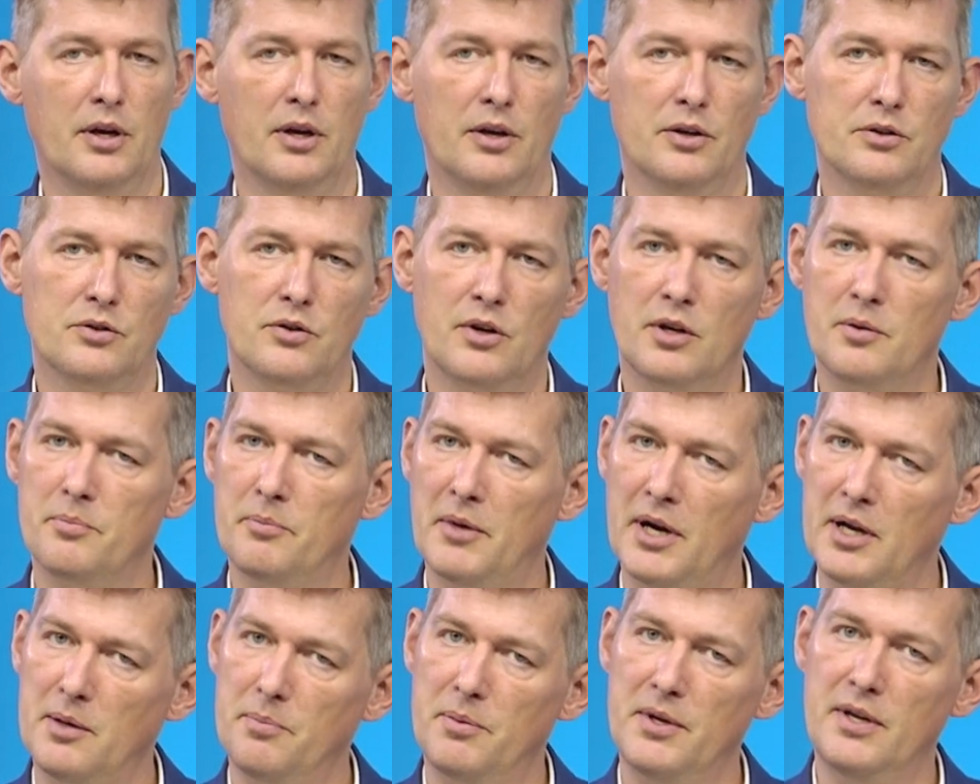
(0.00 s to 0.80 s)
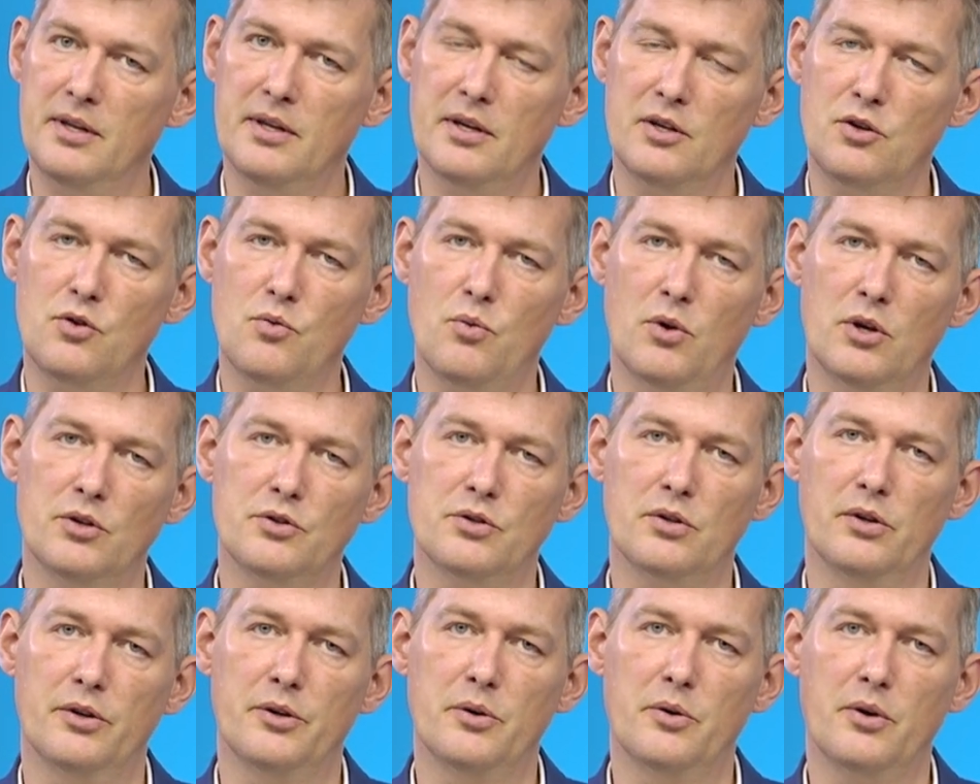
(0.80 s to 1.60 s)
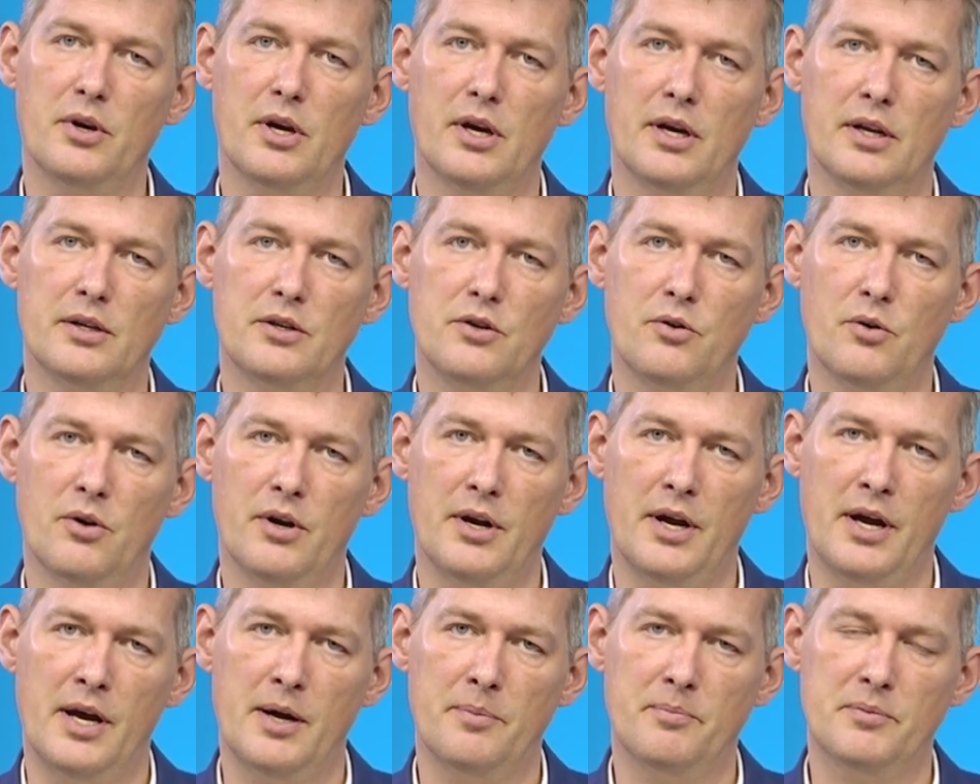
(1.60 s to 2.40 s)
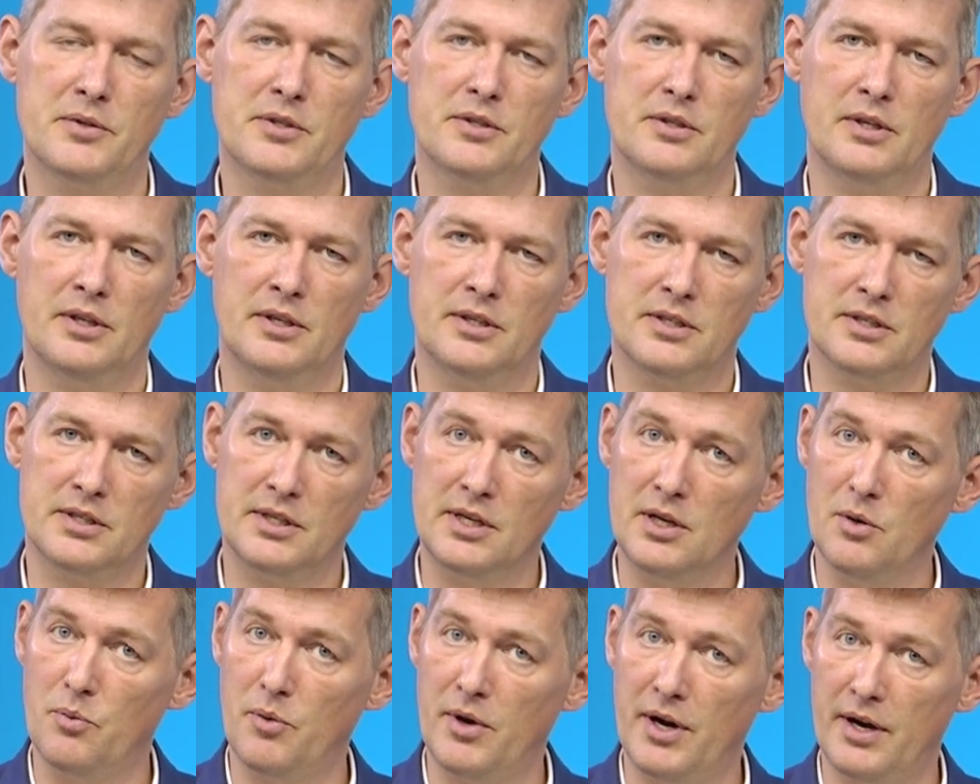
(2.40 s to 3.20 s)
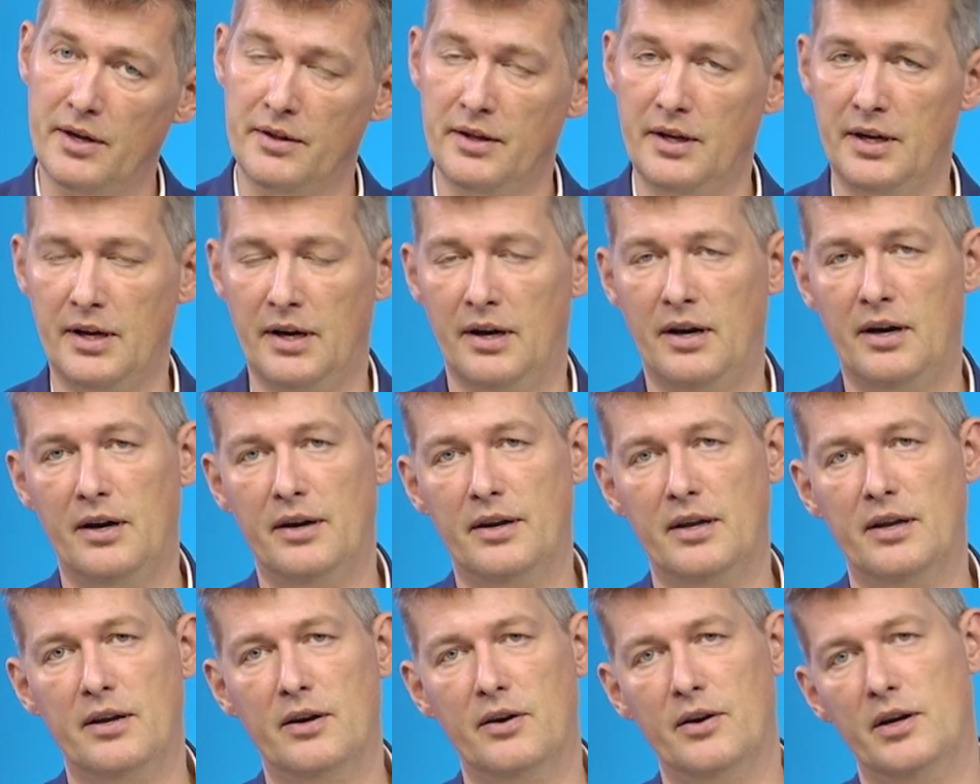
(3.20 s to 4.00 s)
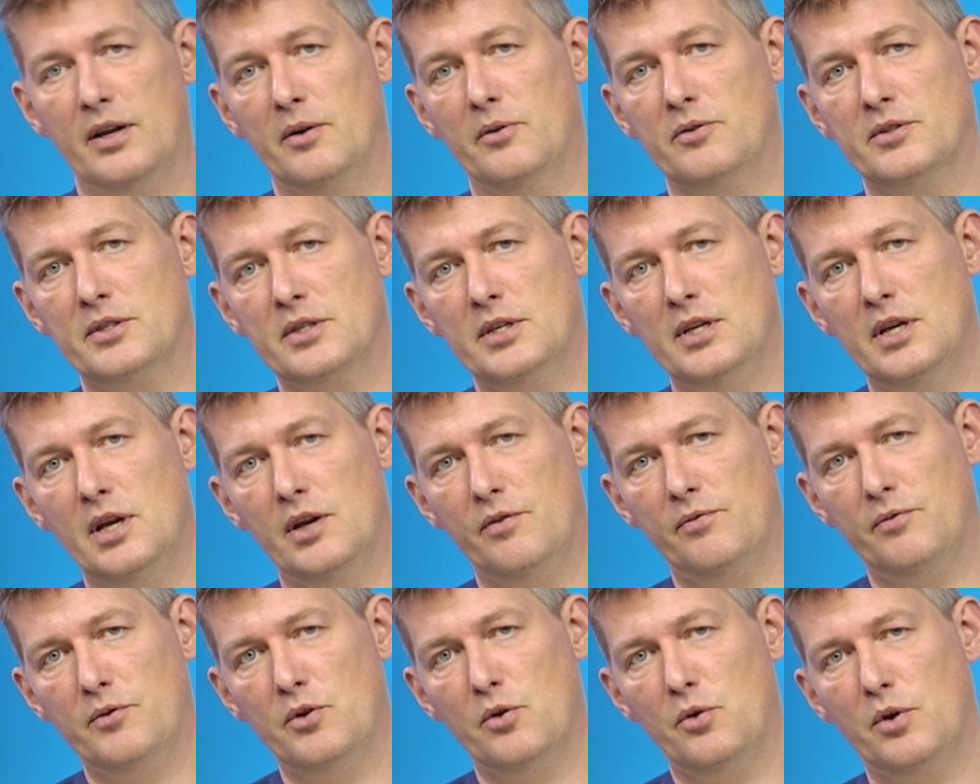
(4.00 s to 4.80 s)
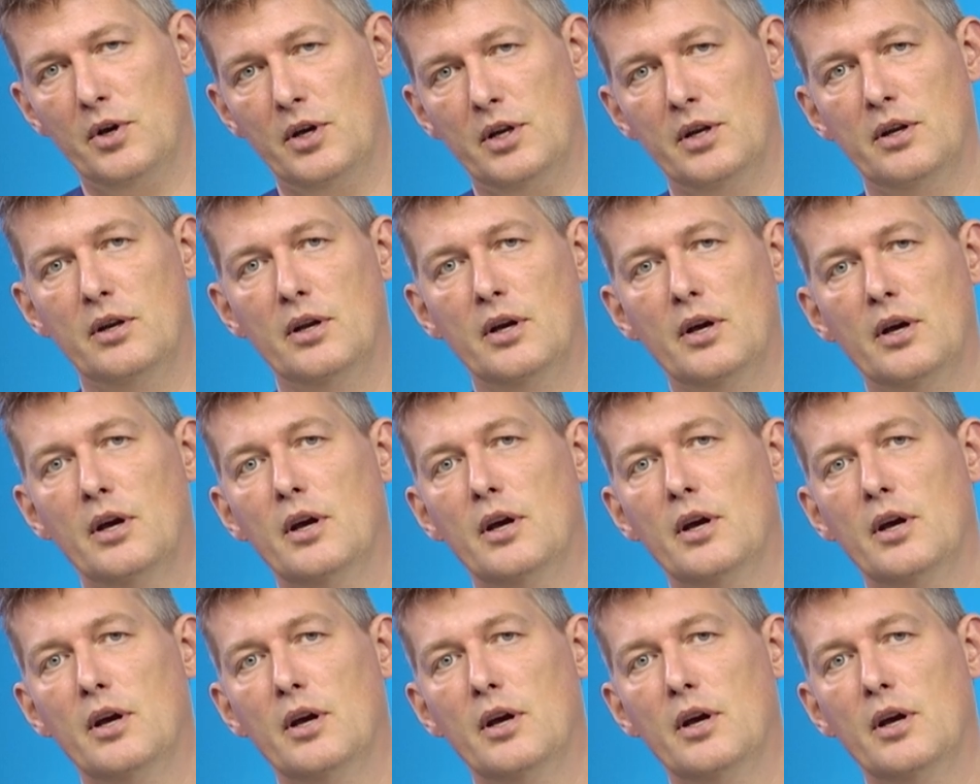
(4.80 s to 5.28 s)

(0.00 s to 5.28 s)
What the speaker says: So it might be that you want to look at your apps and see where they are here and see if you can